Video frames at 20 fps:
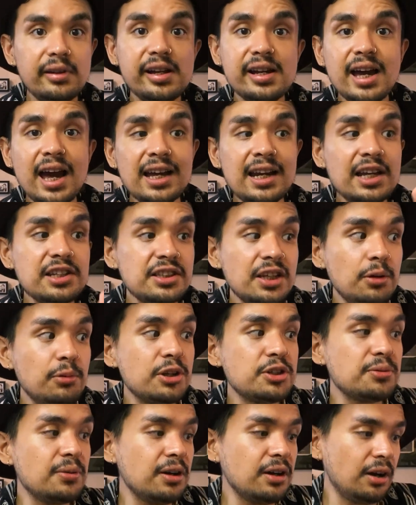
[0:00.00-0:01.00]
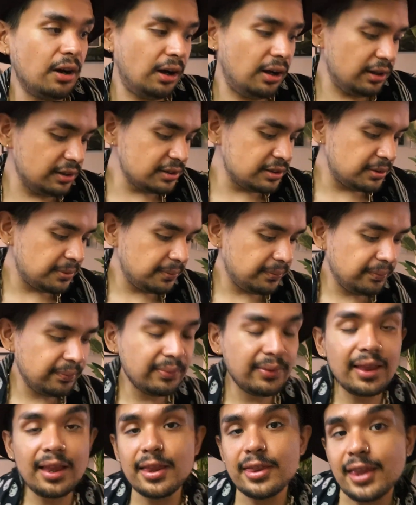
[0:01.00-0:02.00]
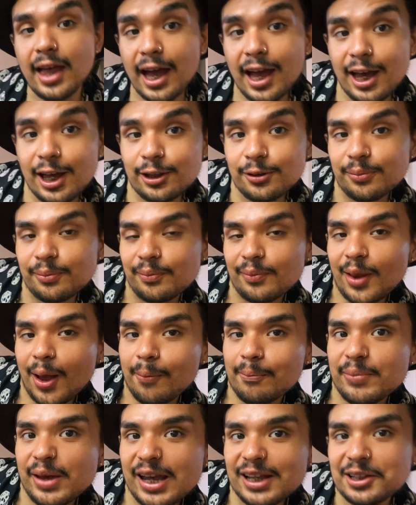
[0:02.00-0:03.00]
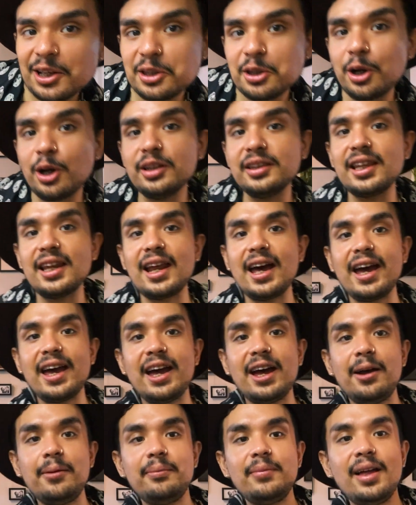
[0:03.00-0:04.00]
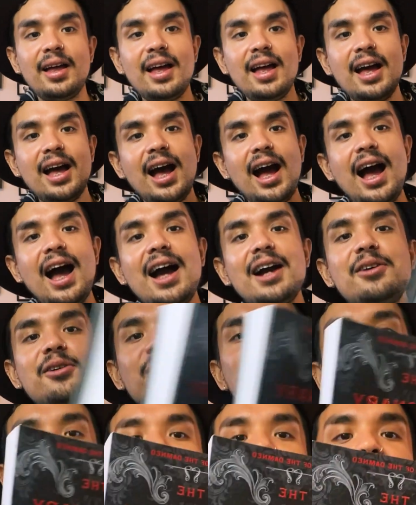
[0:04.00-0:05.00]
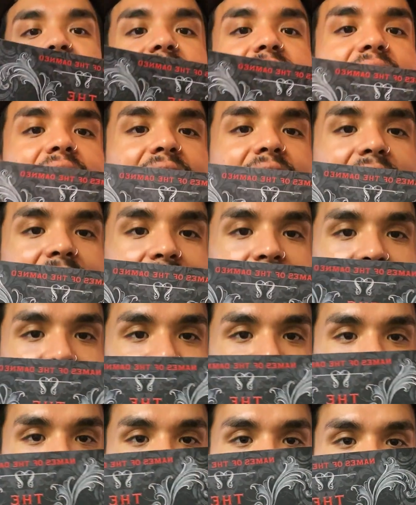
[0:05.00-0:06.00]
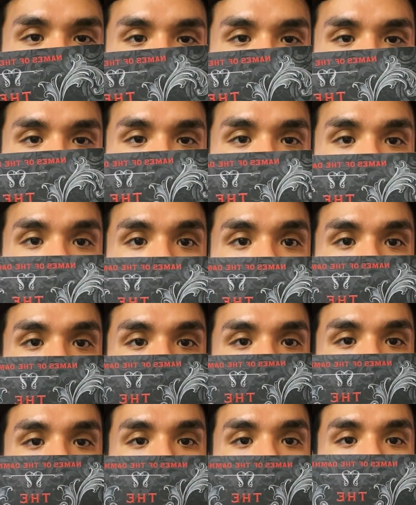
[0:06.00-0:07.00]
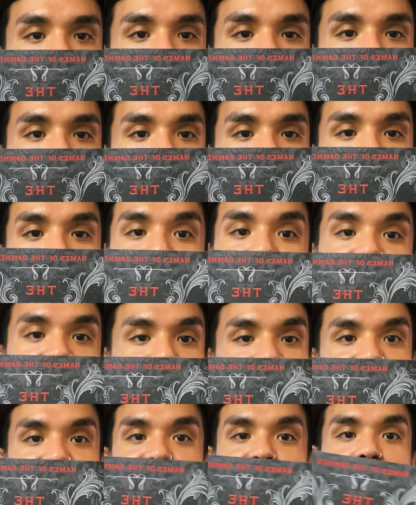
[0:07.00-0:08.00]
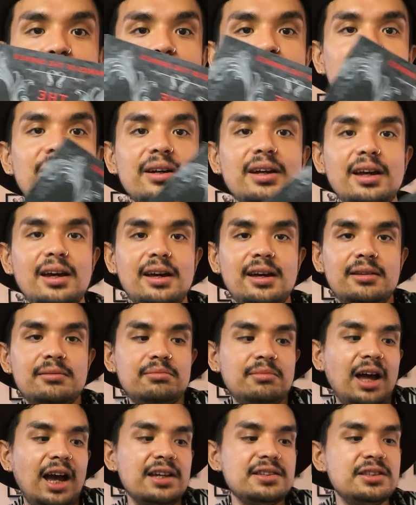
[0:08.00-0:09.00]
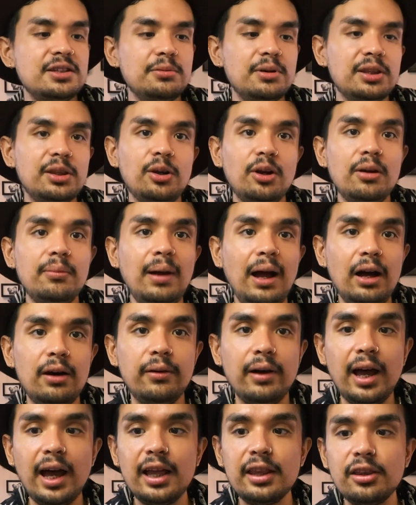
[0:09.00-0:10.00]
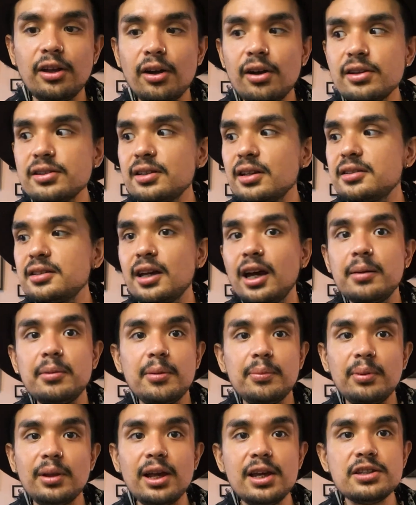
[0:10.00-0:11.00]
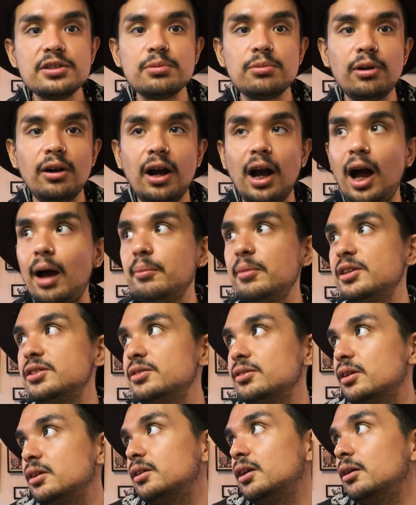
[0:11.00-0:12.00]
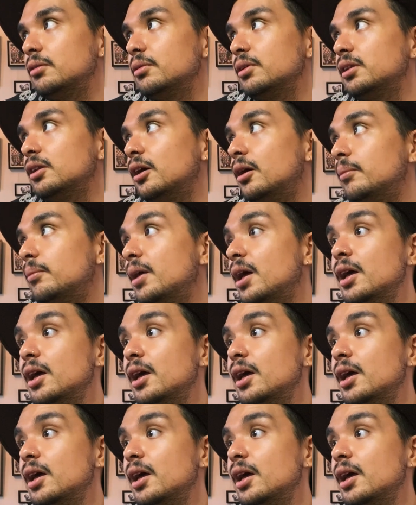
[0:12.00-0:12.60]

And I see which one calls. Then, being the nerd that I am, I go to my handy dandy, the Dictionary of Demons notebook, and I see what they're about. And there is a time and place where I'm meant to connect with them.